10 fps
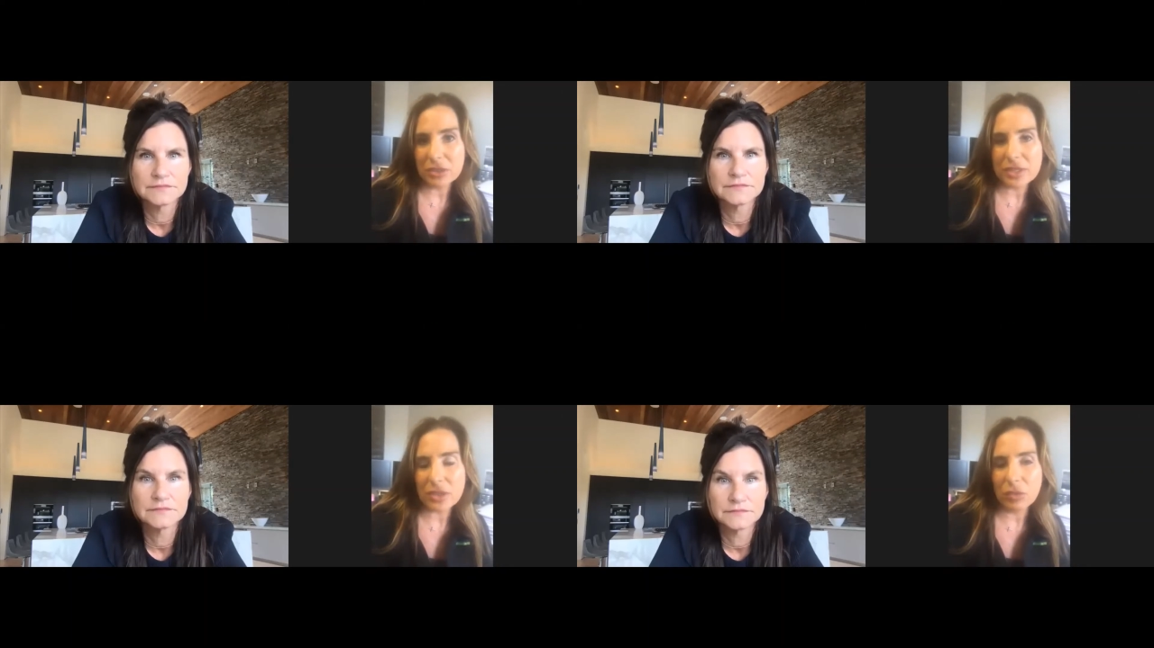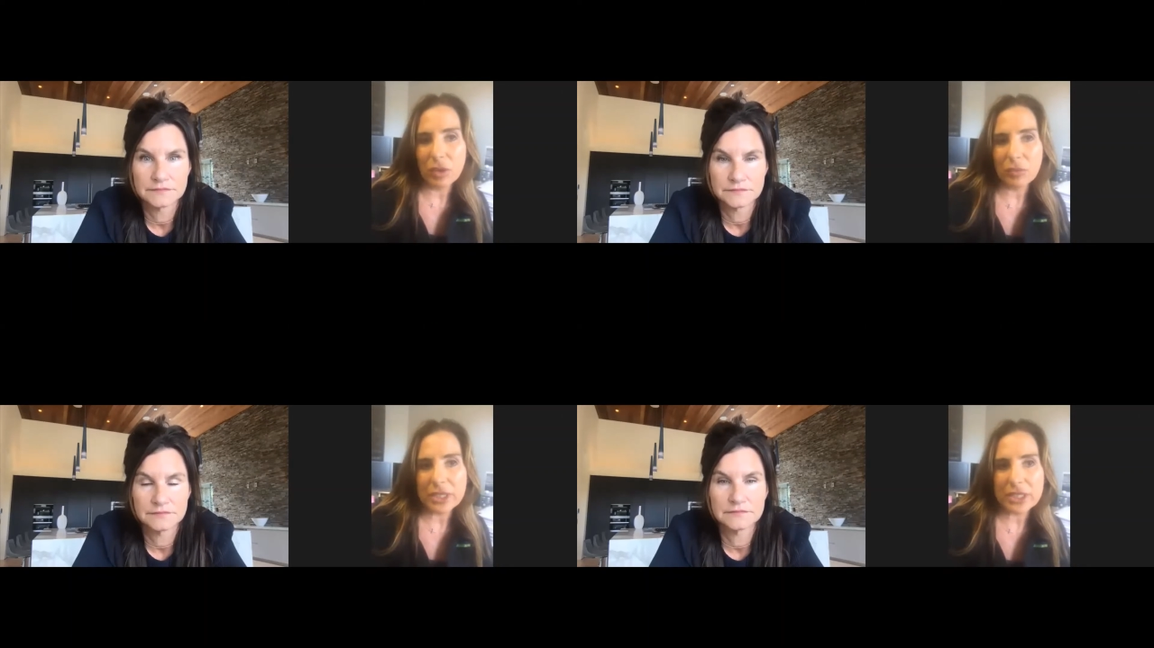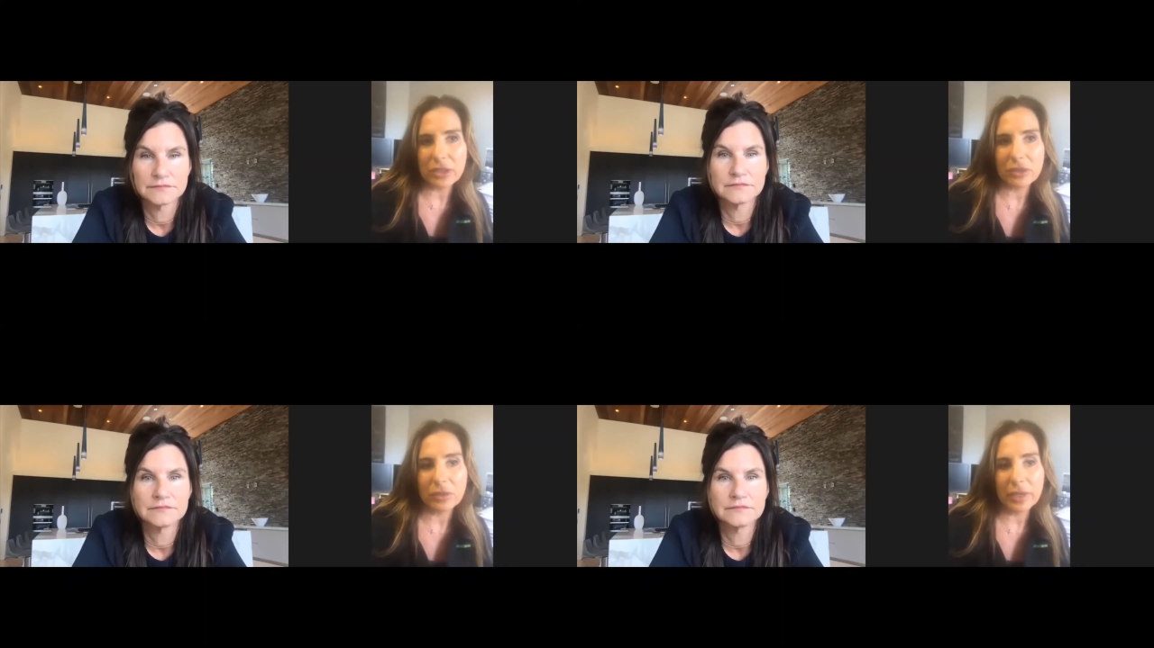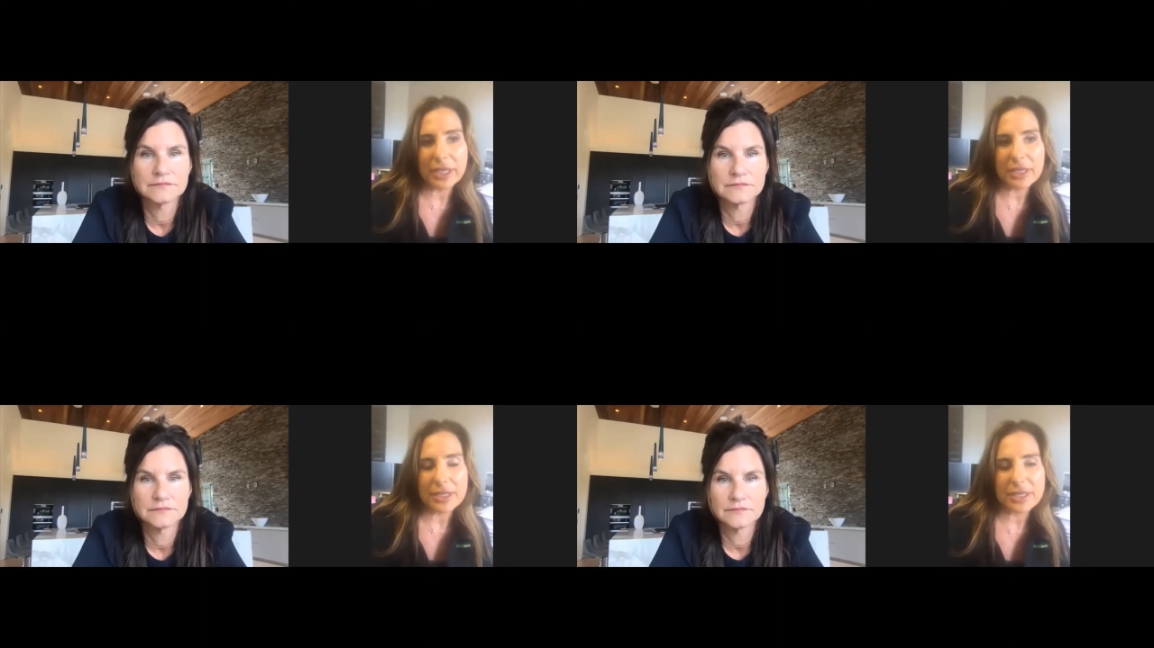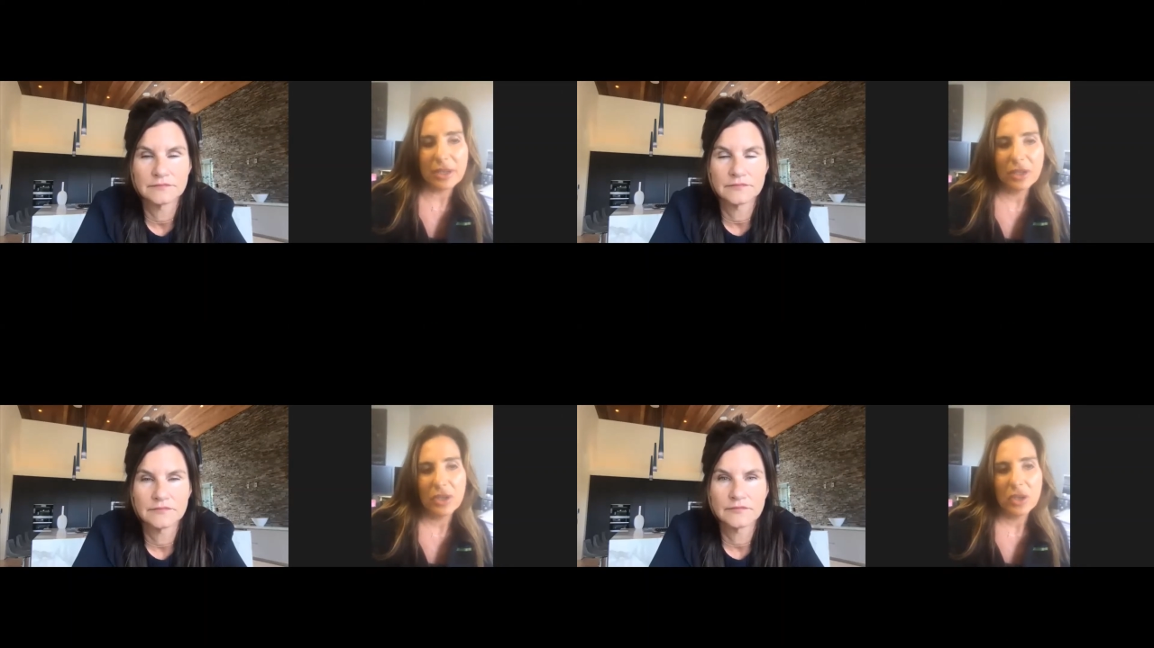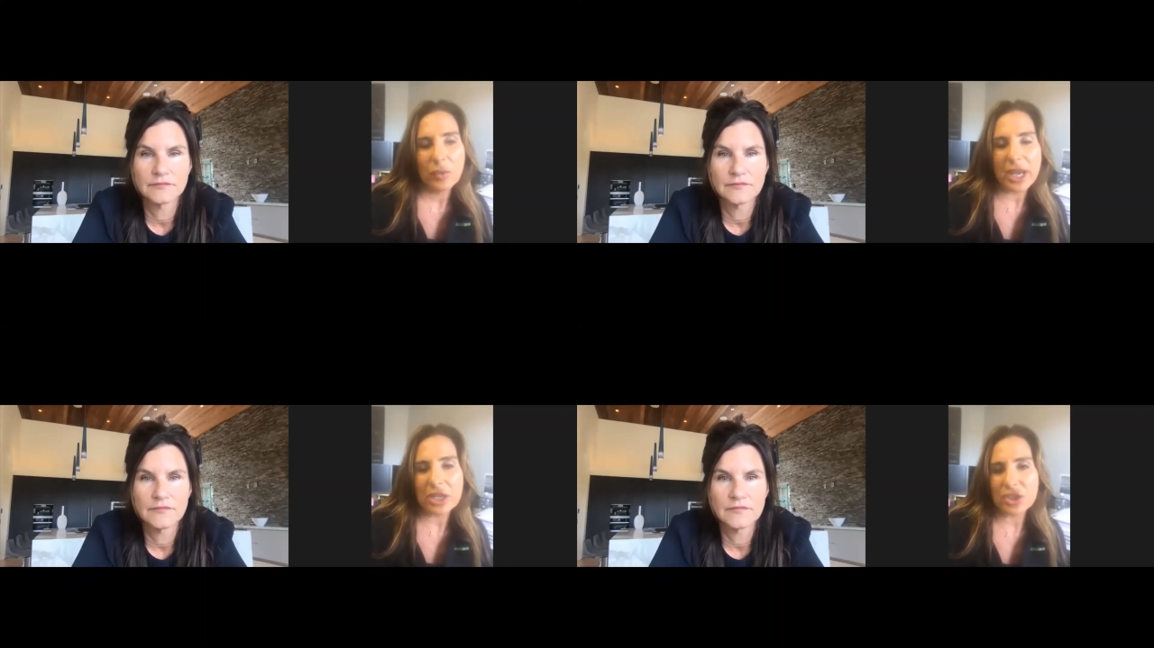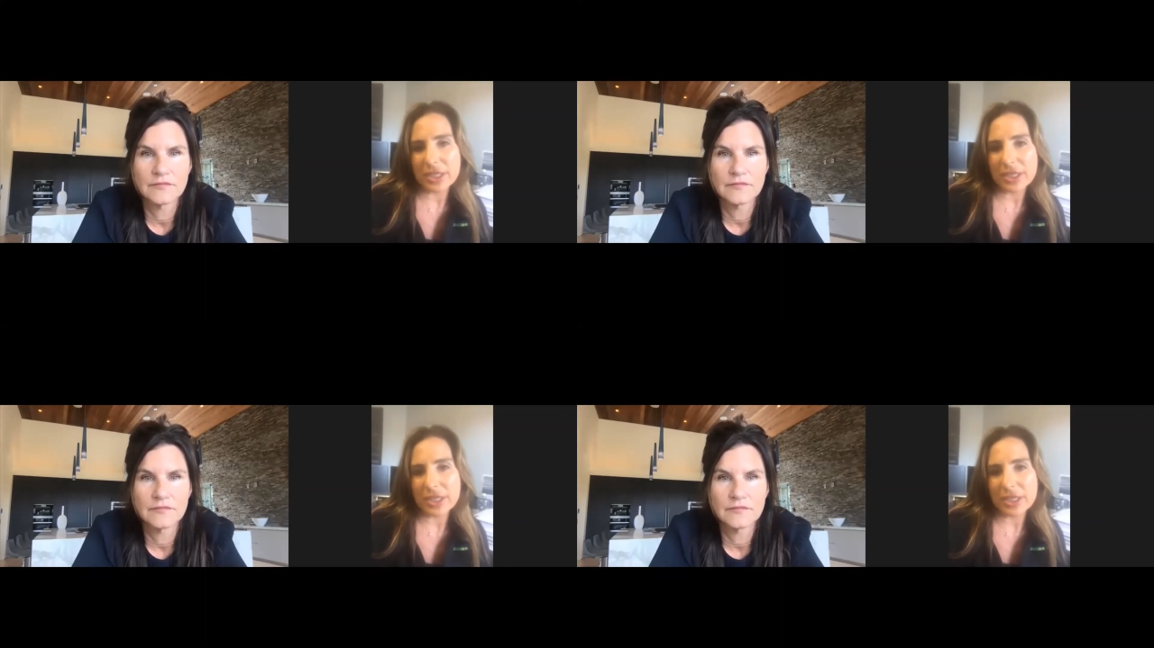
Speaker 1: So what we do is we actually